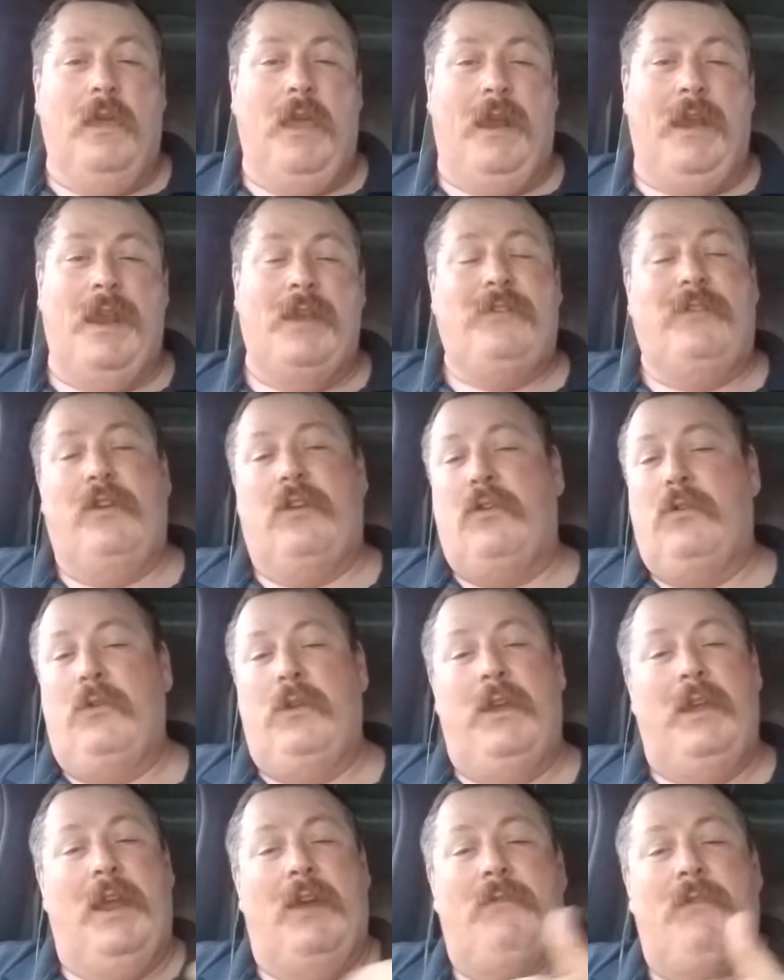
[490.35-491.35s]
and that's
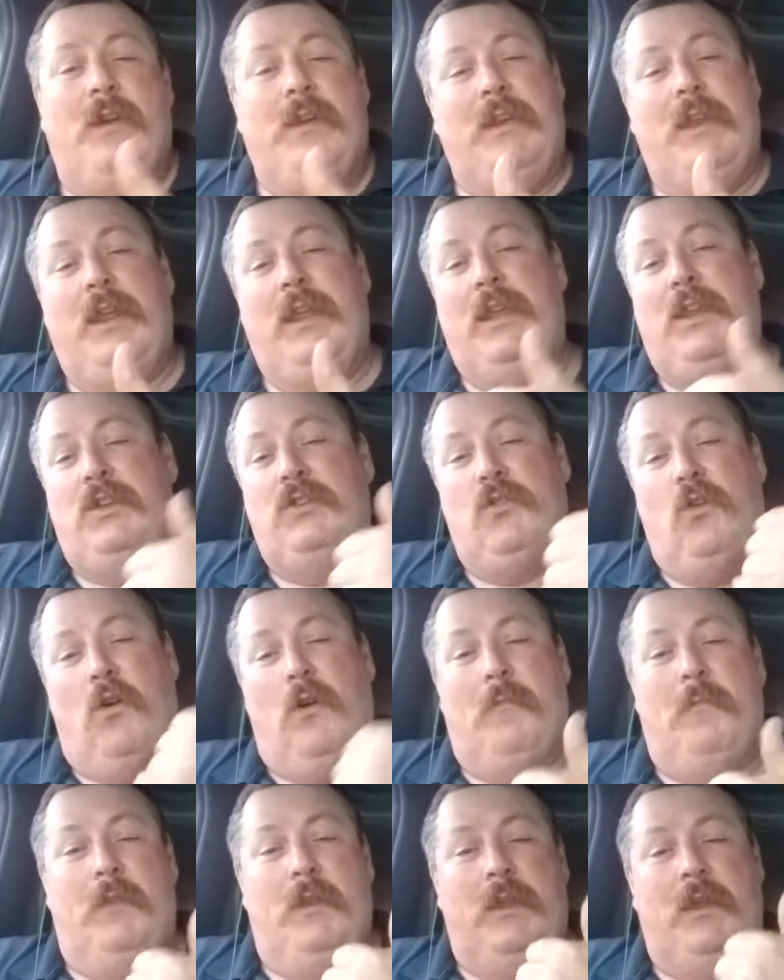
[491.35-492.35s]
including everything
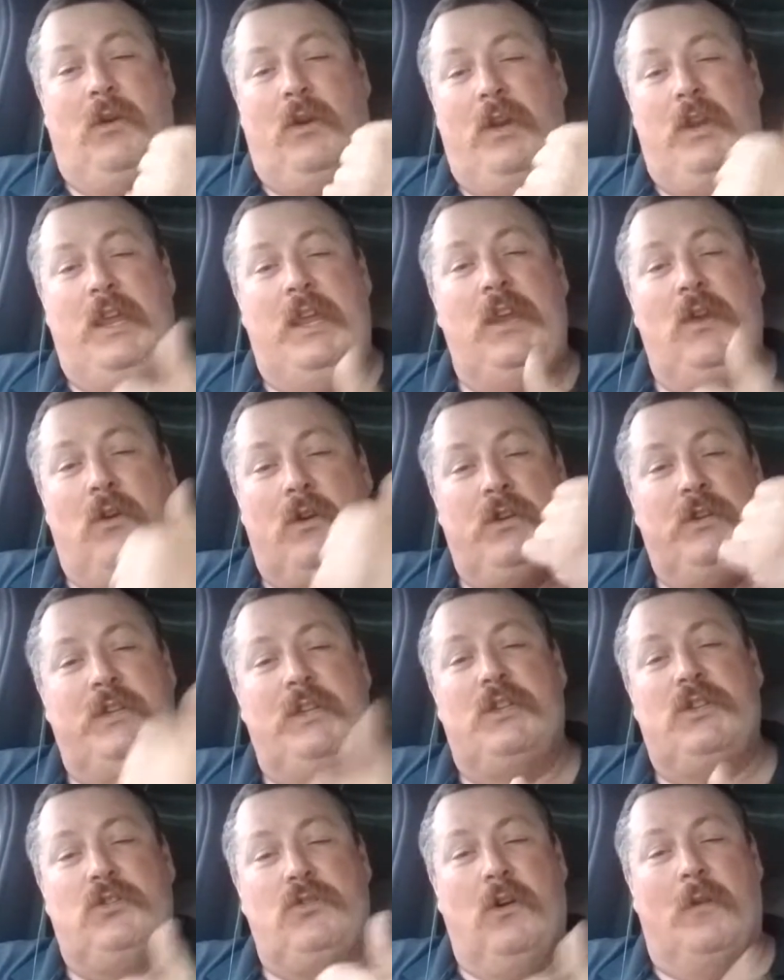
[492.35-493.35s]
he or
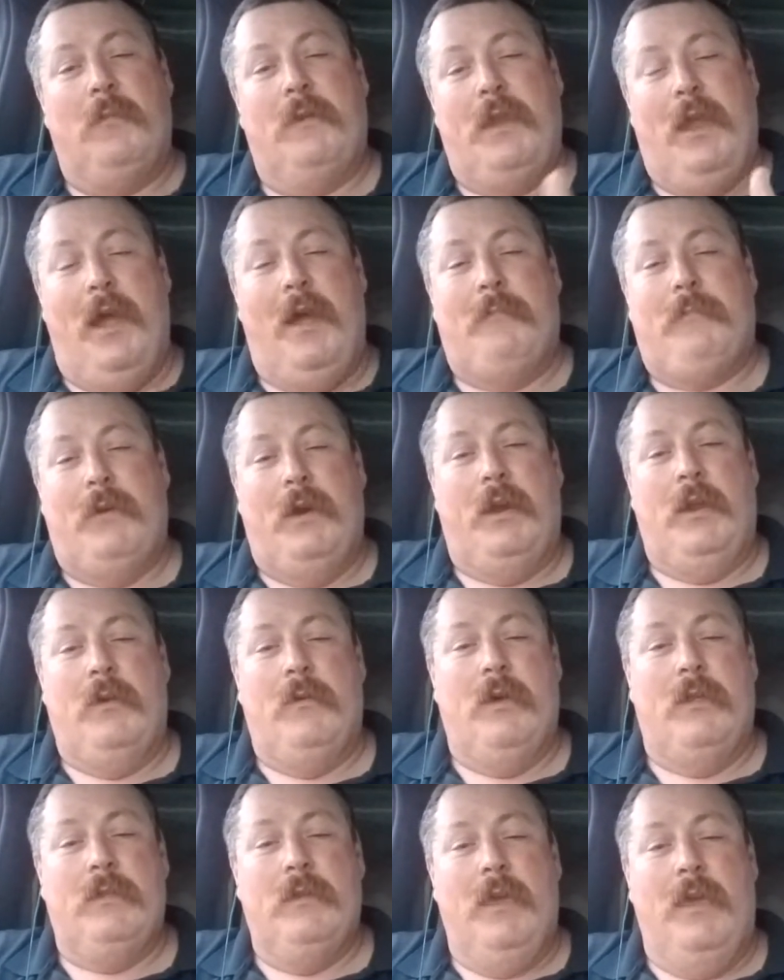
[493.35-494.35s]
she is normally
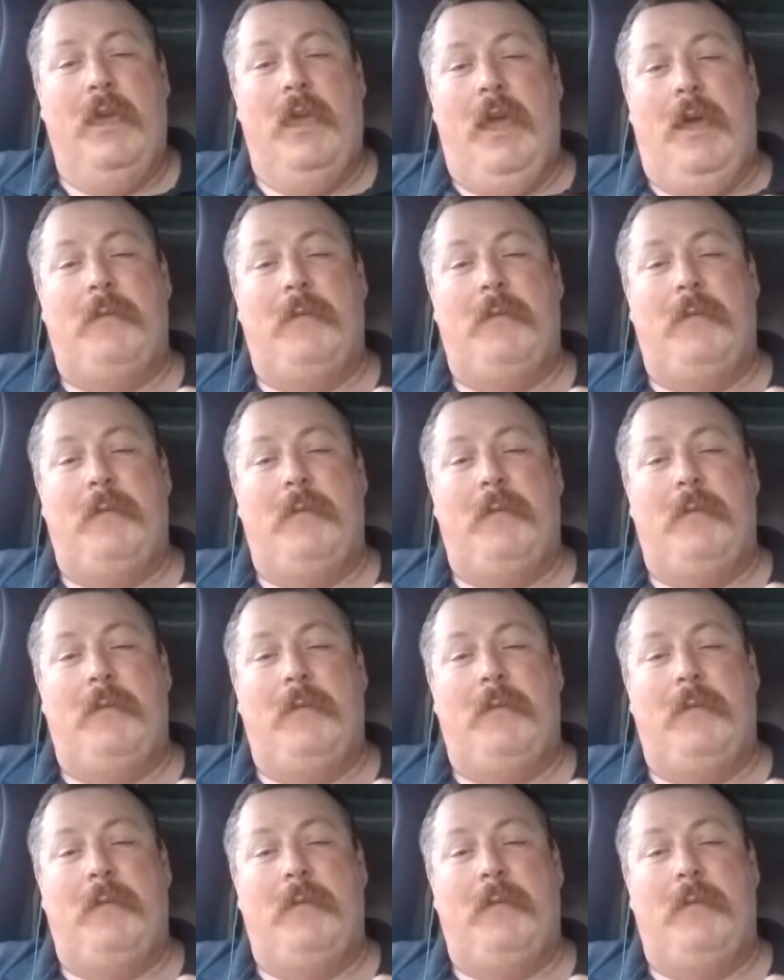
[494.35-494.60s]
operating with.